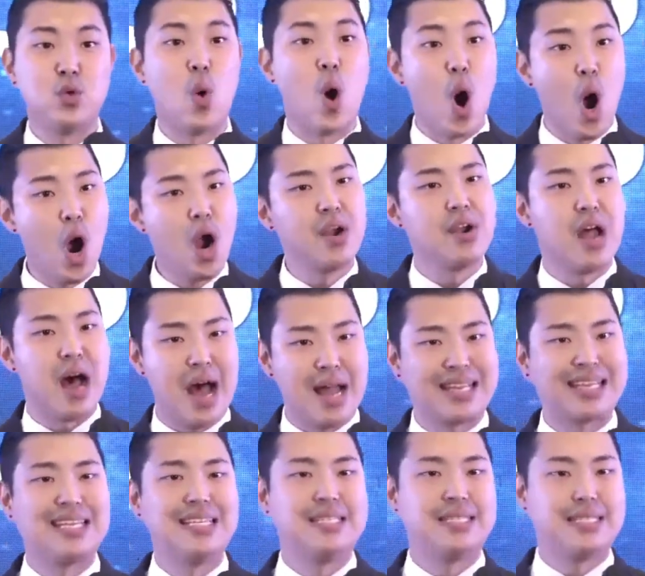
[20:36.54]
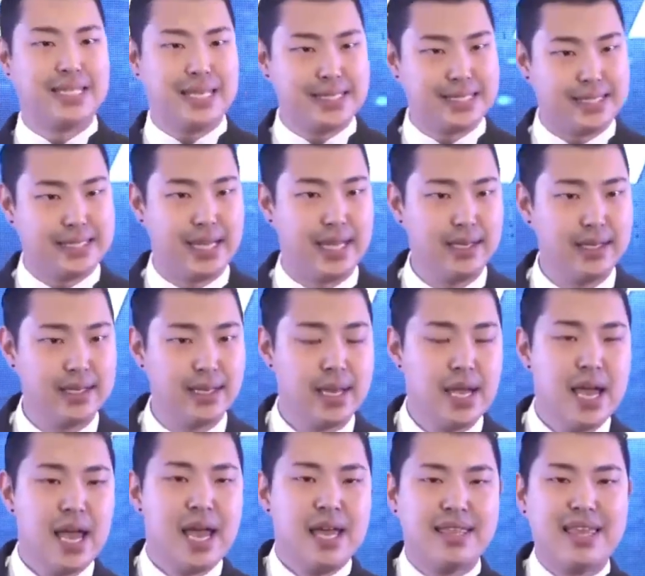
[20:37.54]
are not consistent,
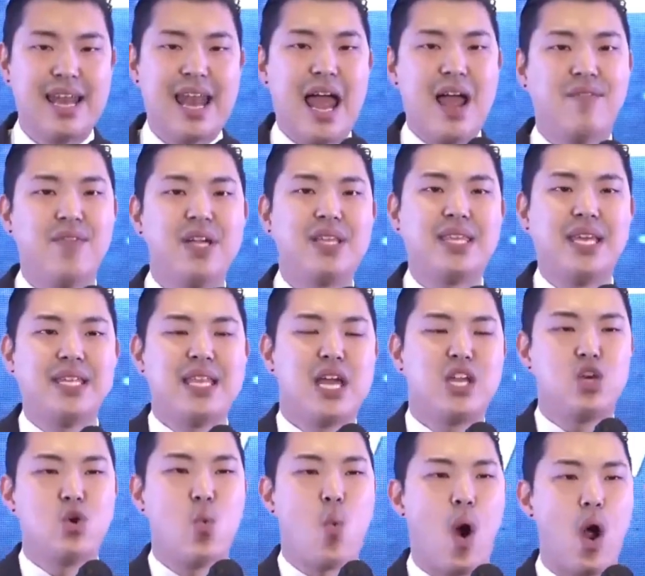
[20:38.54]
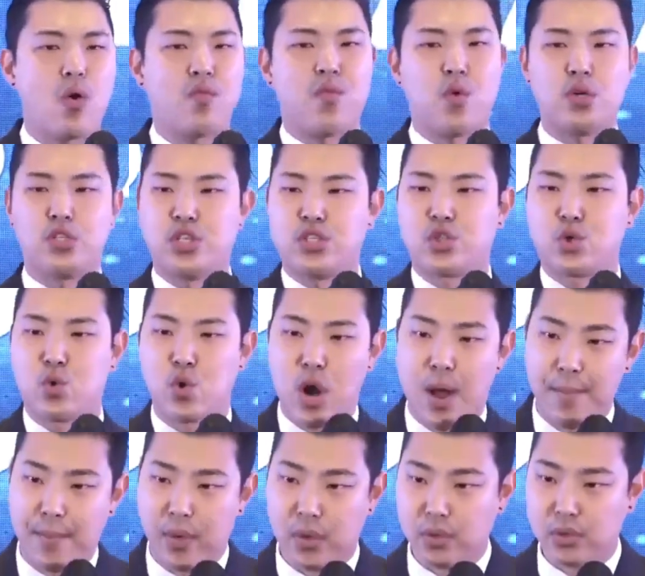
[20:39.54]
then everything that you work for just
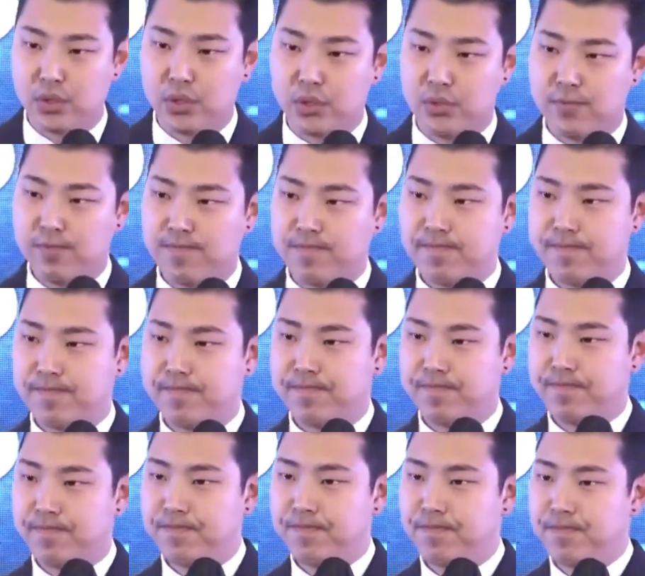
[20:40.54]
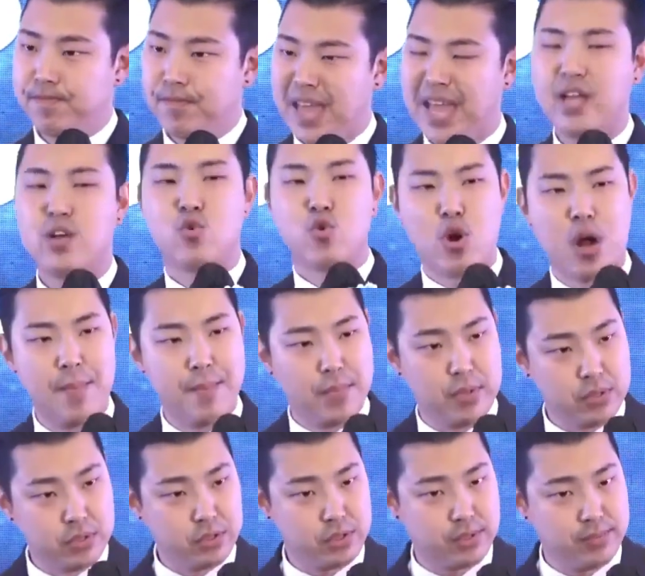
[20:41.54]
crumbles and
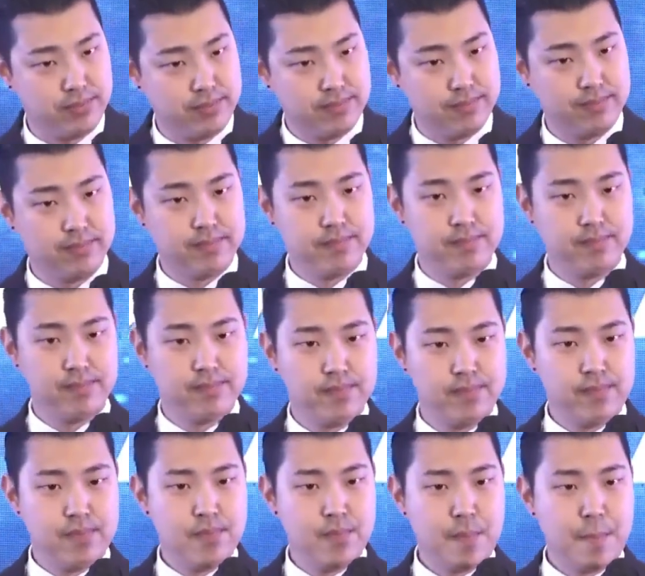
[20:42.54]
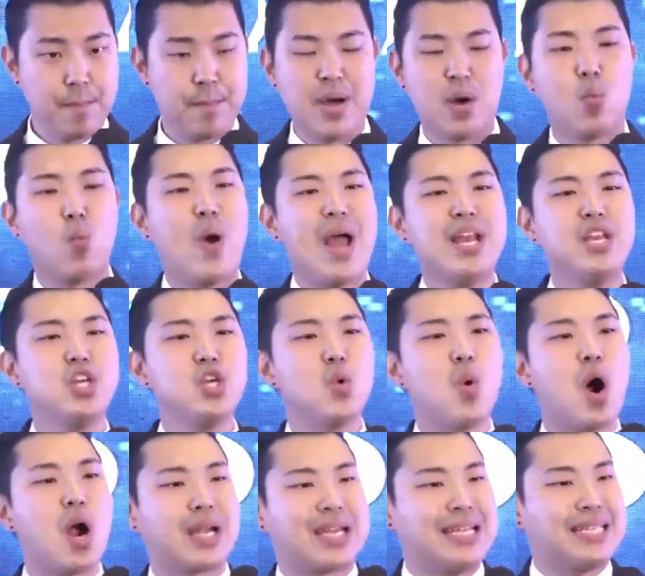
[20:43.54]
crumbles. But when you
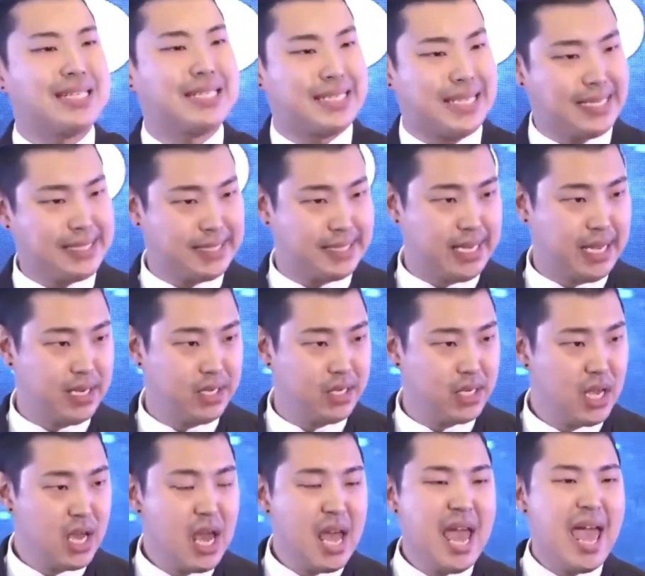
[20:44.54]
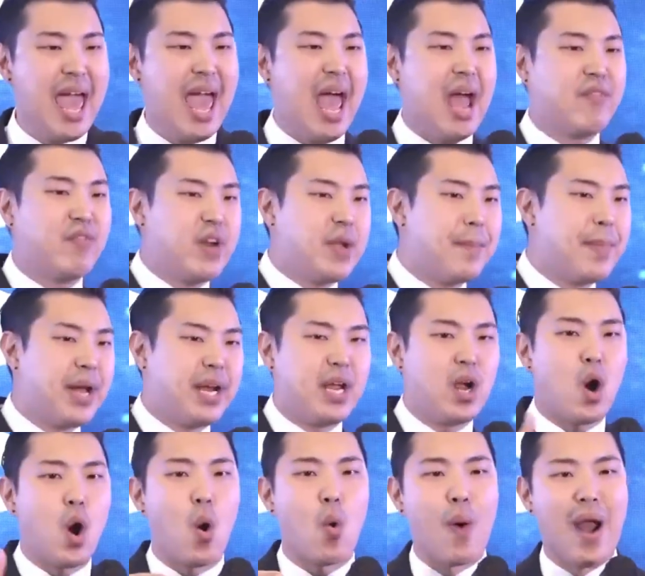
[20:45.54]
are consistent, everybody
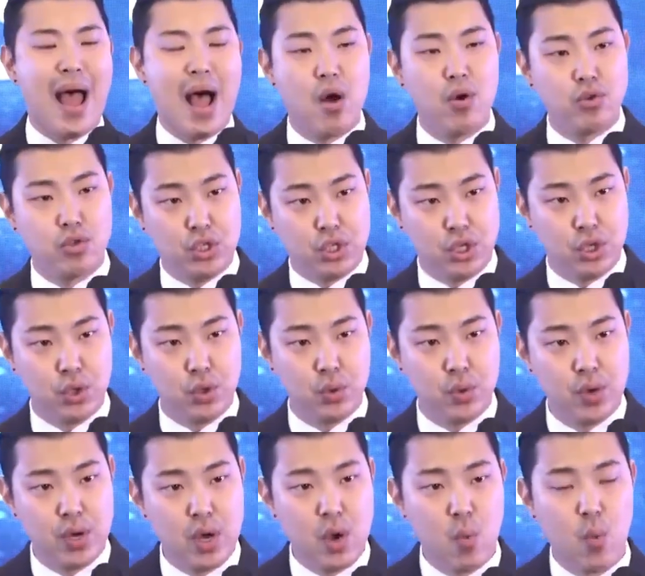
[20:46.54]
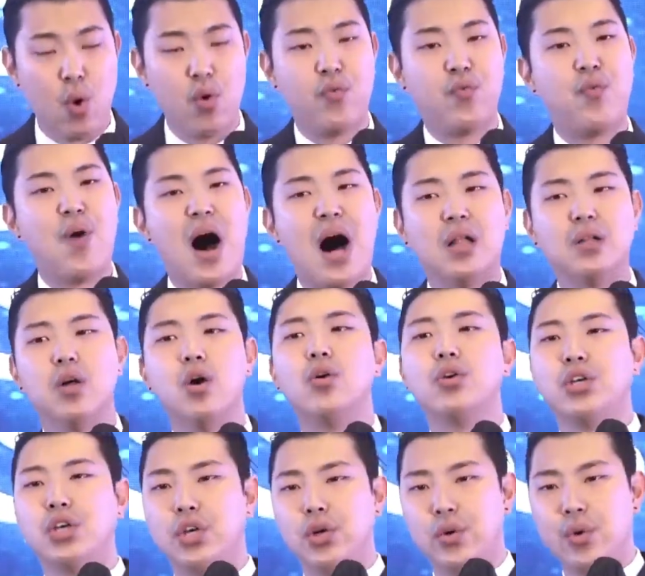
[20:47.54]
around you will follow
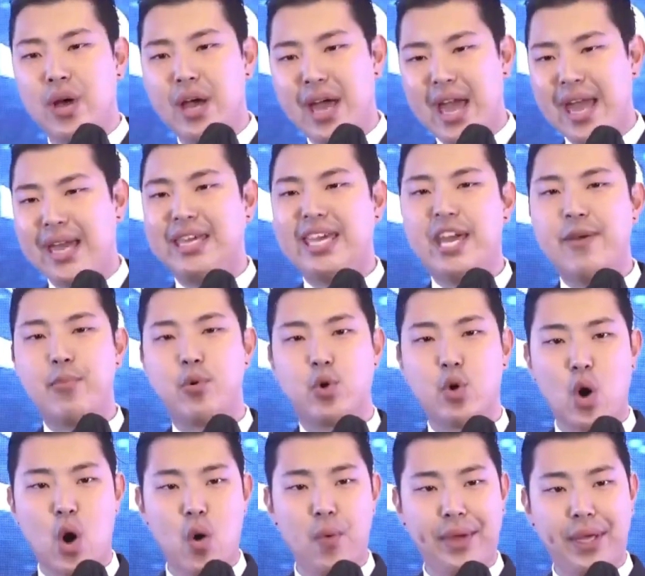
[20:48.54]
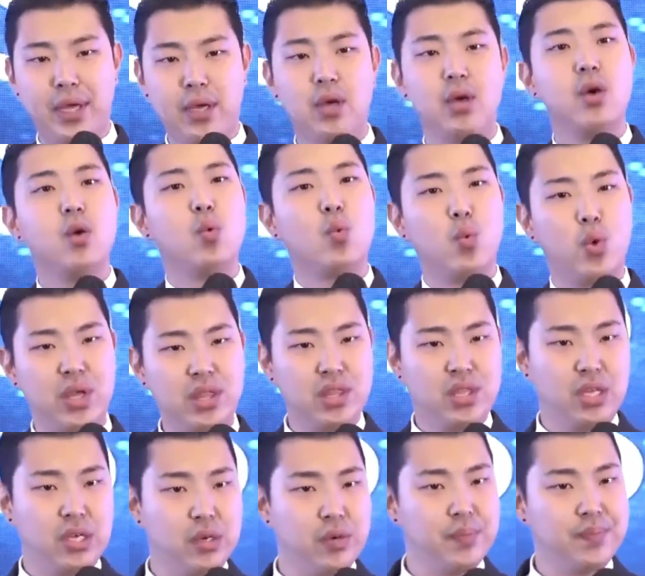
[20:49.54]
you and keep growing
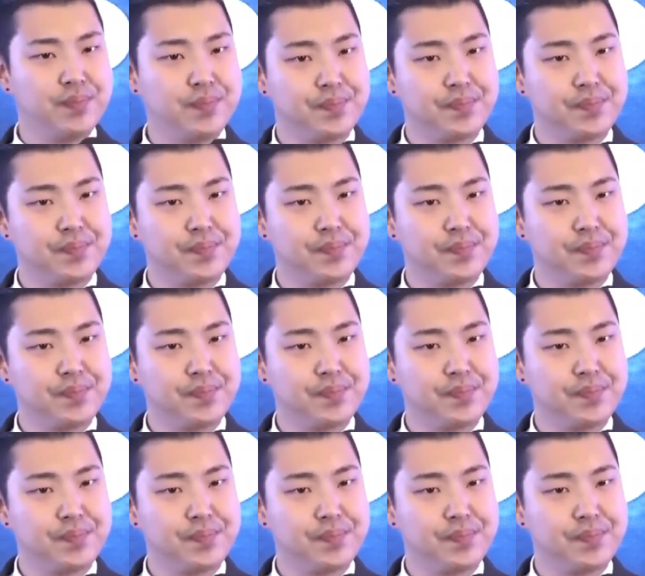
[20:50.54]
with you.